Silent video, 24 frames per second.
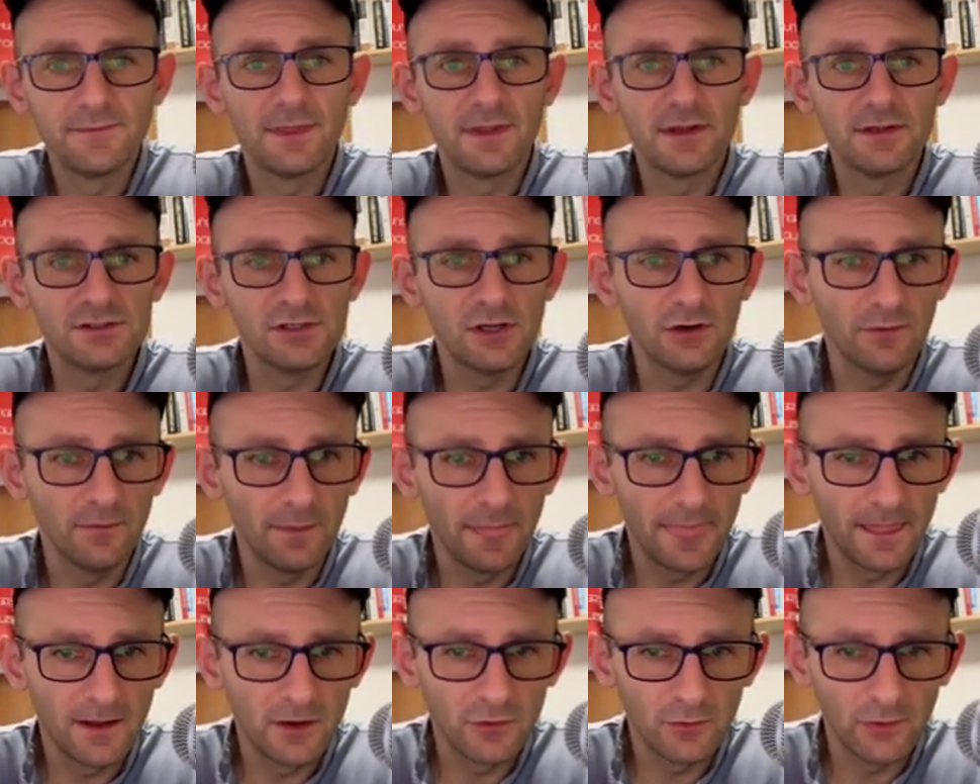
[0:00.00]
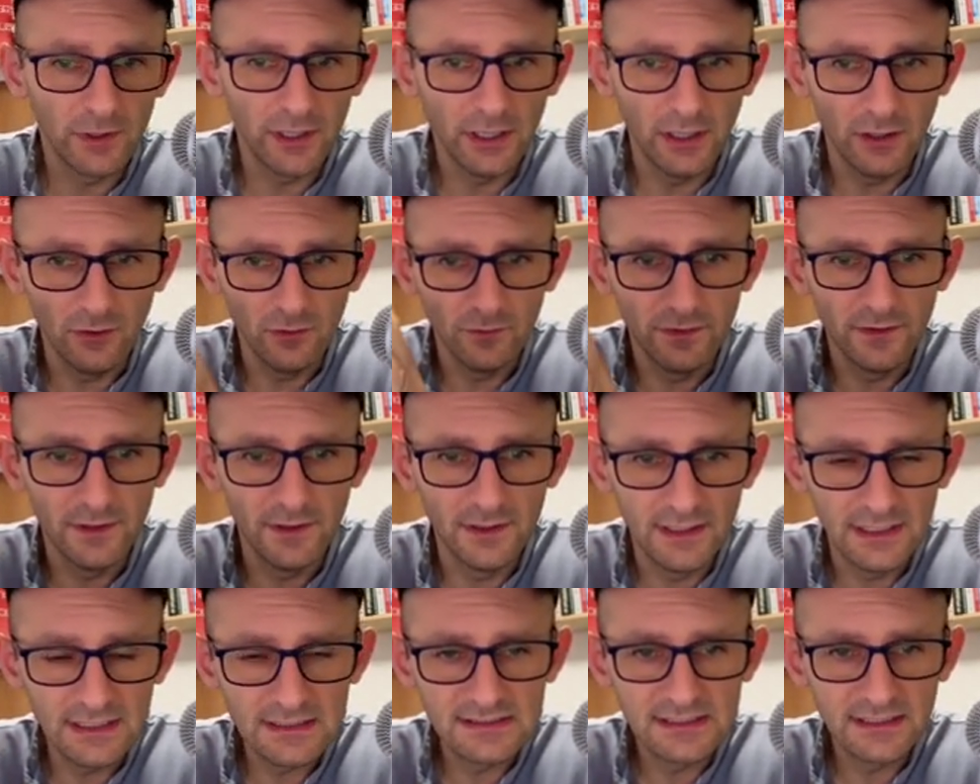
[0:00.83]
So here we go. The
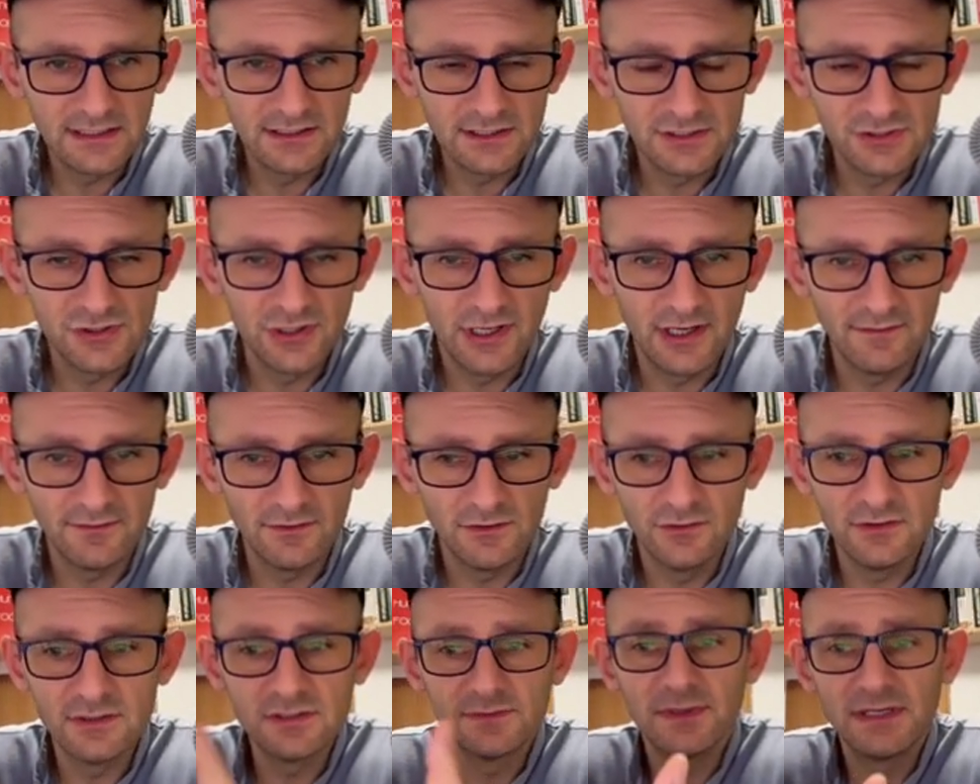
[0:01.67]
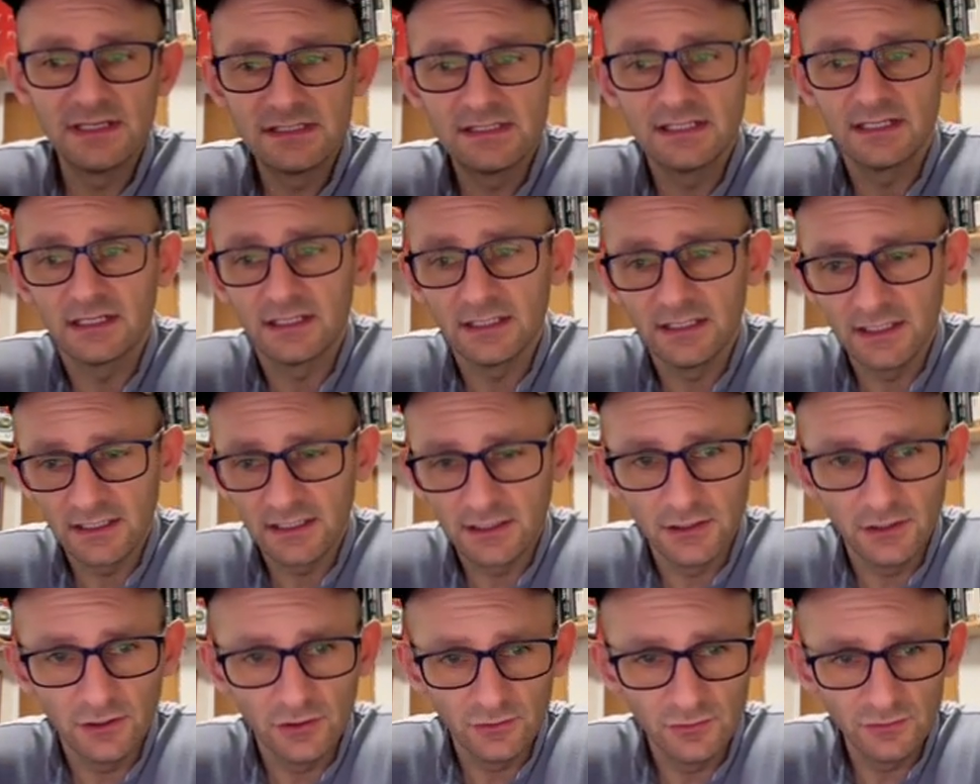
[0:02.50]
next thing that you have to do is basically
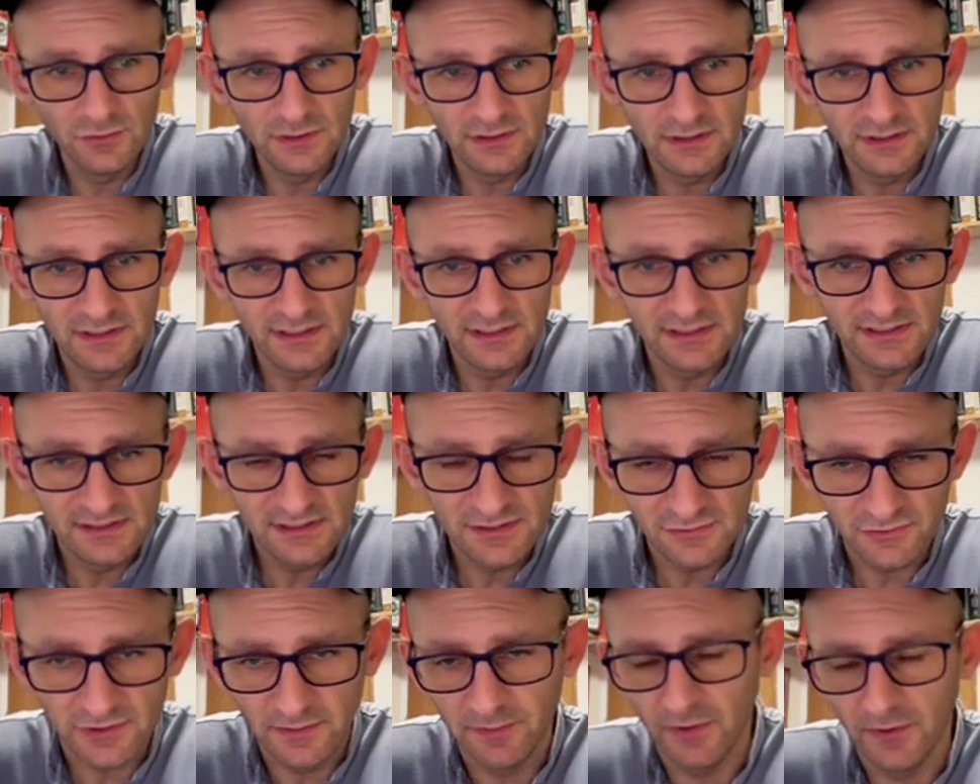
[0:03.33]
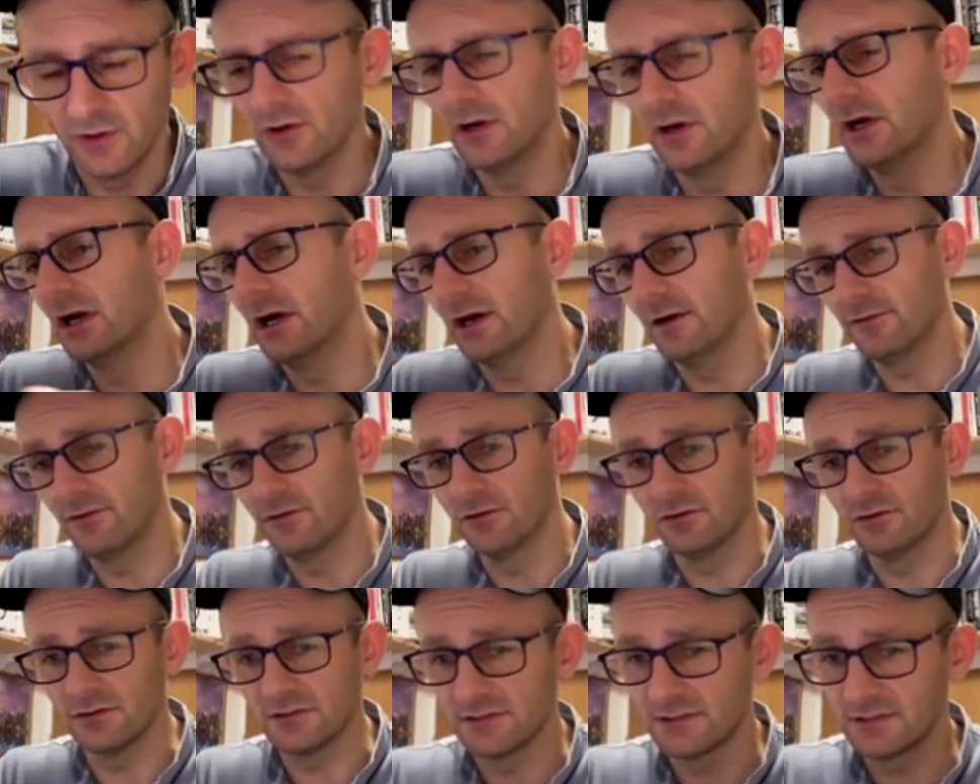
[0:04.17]
clone this repo. Of
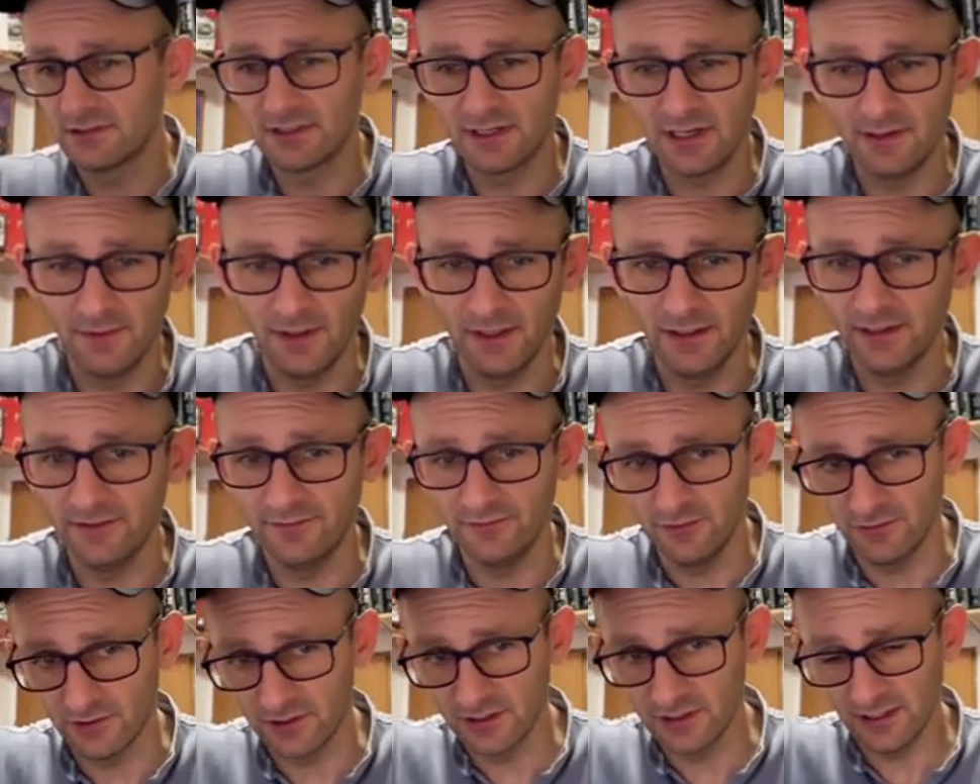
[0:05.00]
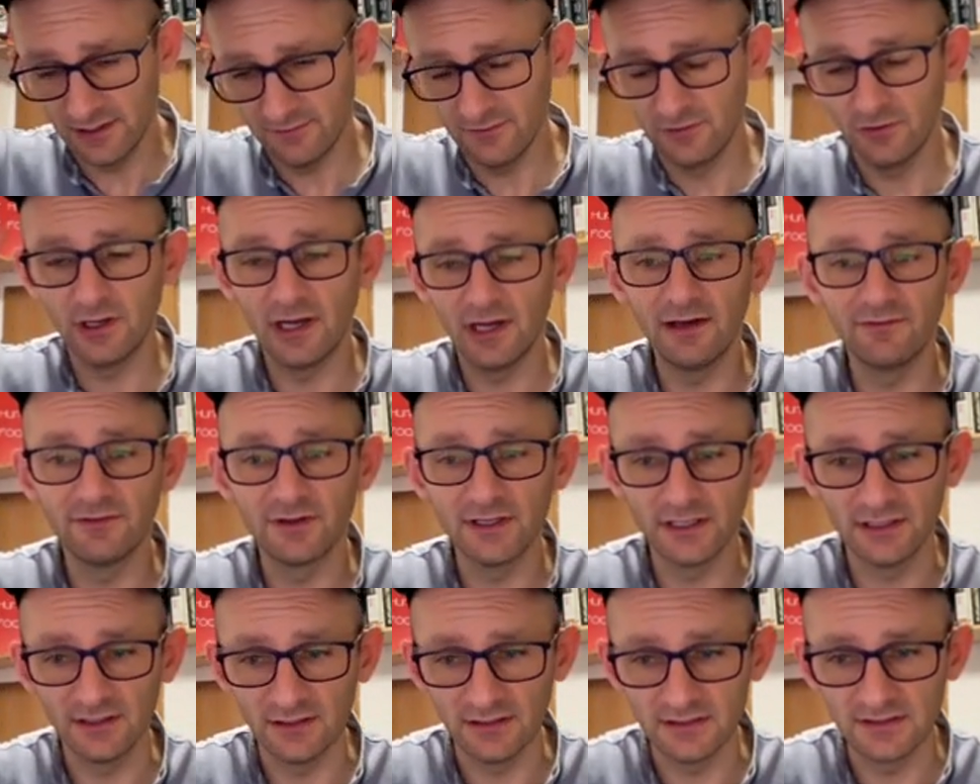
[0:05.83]
course, come on, if you're a dev, you have
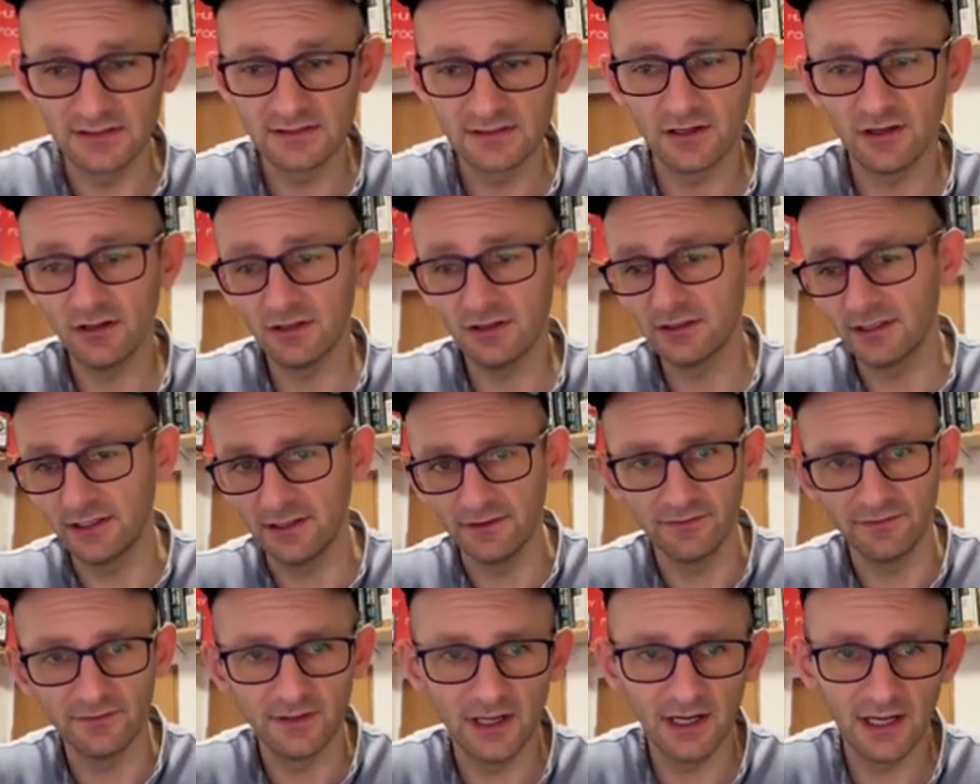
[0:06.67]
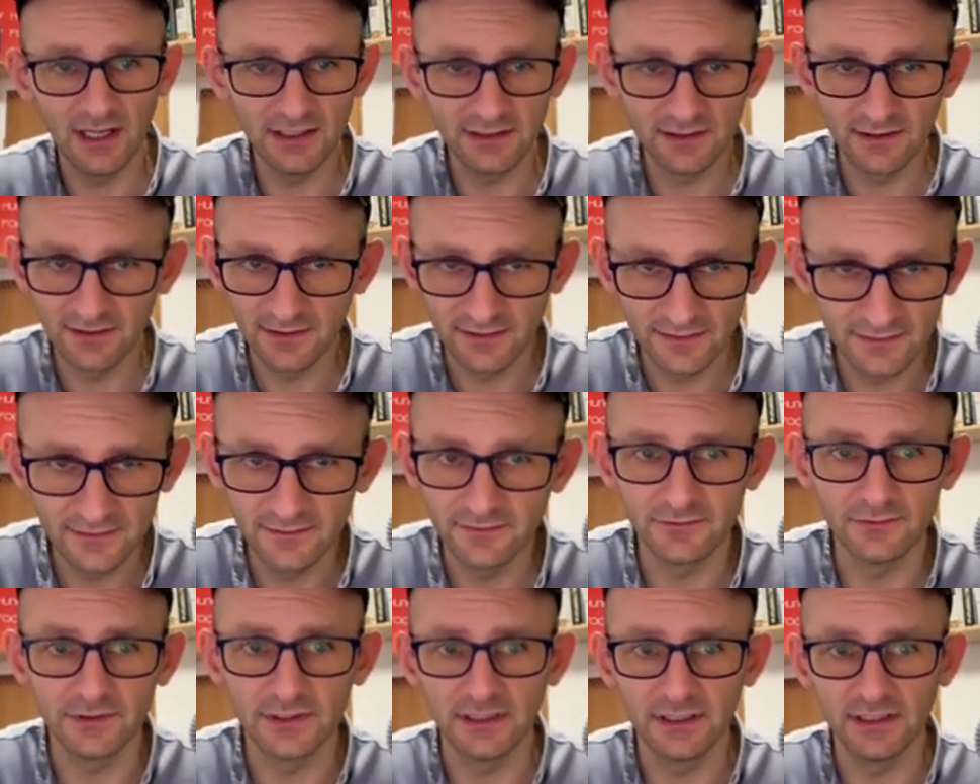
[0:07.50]
Git installed. If not,
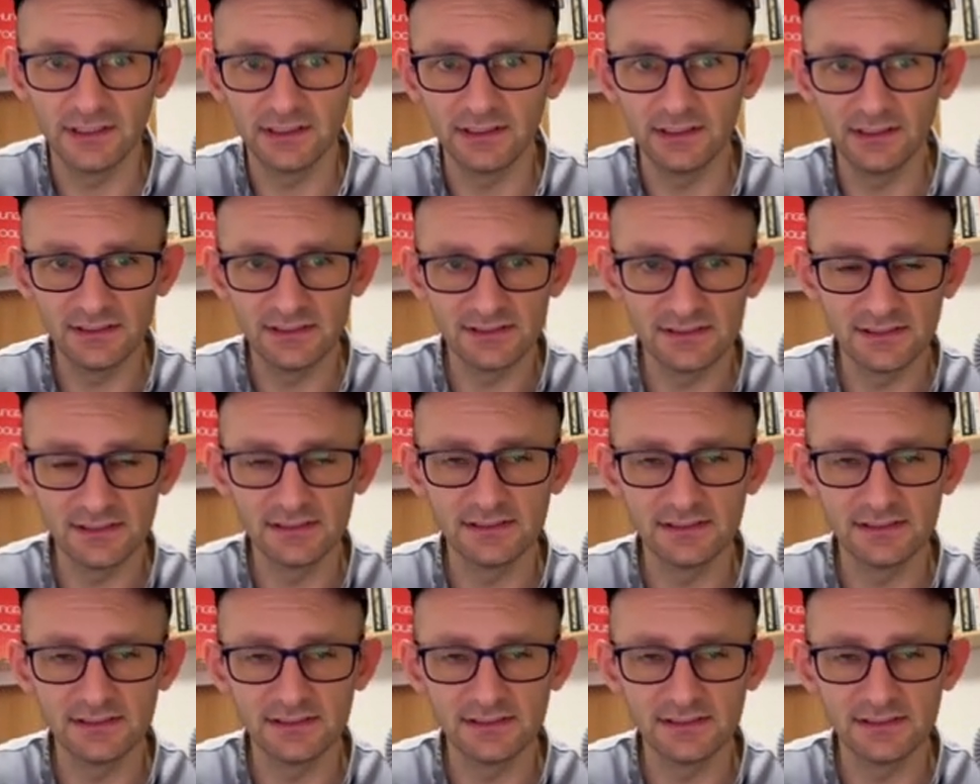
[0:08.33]
really, this is